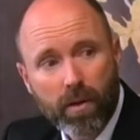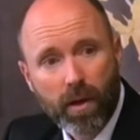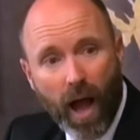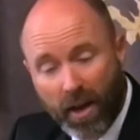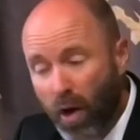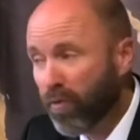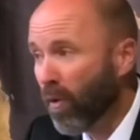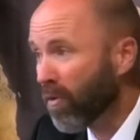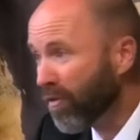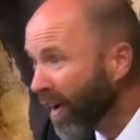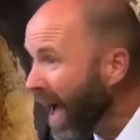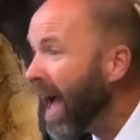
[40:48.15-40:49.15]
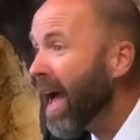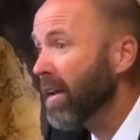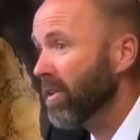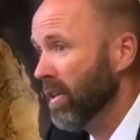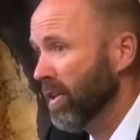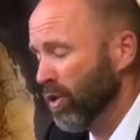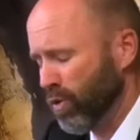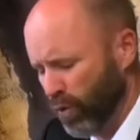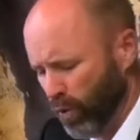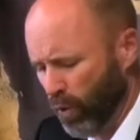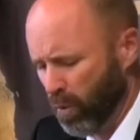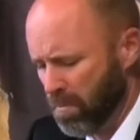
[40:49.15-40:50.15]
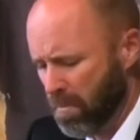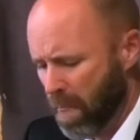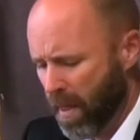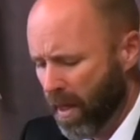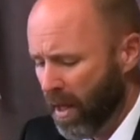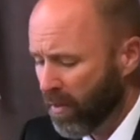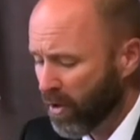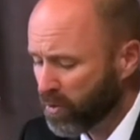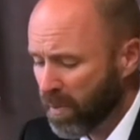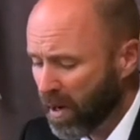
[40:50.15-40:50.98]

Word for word: I know for a fact in this room, there's been